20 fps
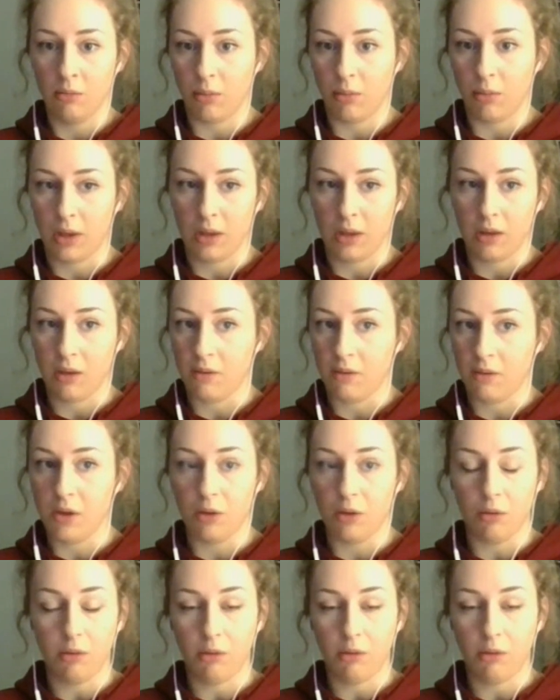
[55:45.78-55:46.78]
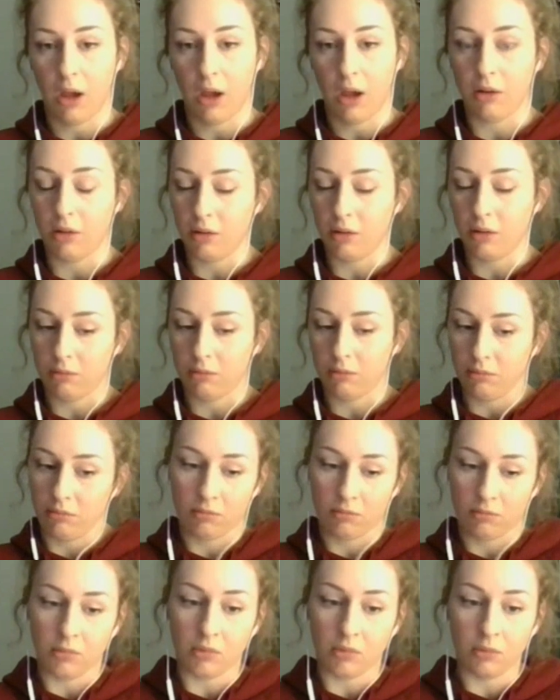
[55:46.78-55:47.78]
But if you don't know how
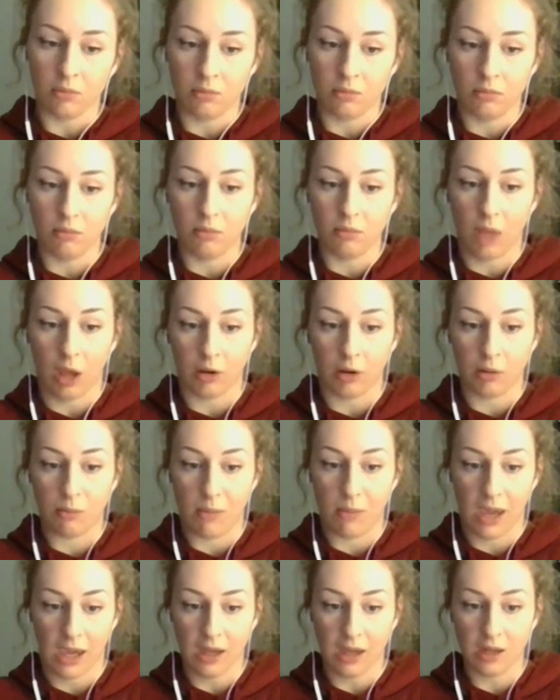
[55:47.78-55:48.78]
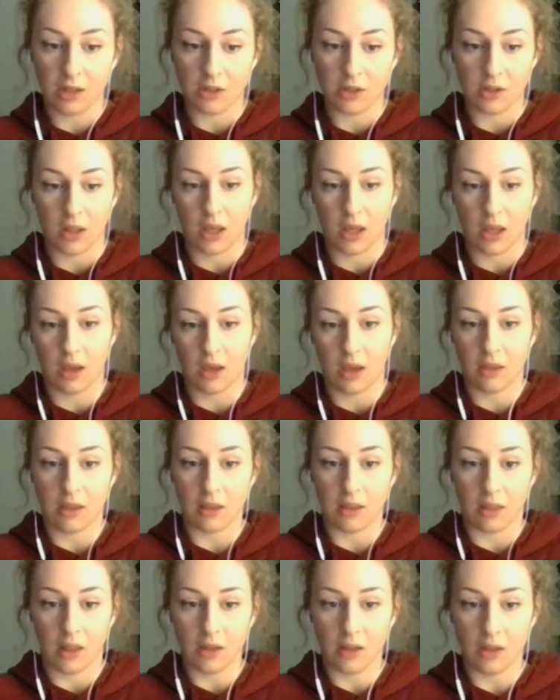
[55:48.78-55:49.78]
to manage that, I
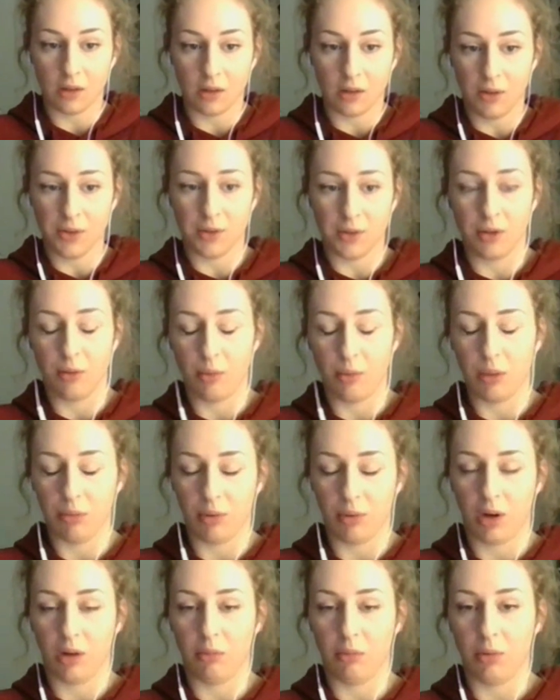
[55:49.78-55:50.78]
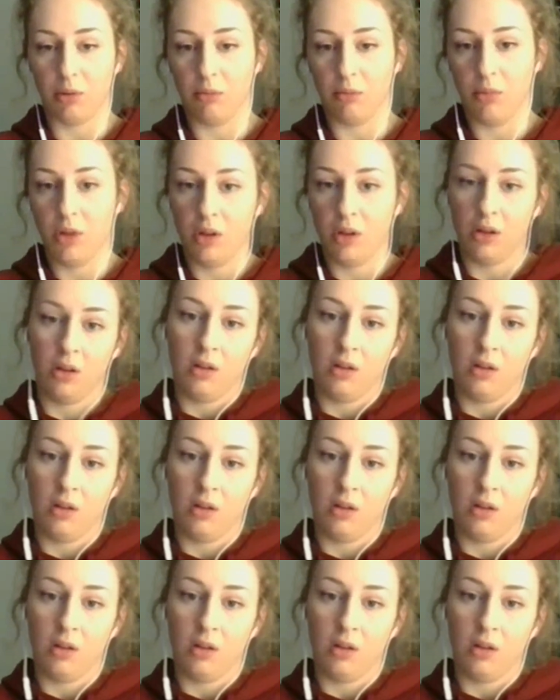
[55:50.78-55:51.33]
think that's also a big problem.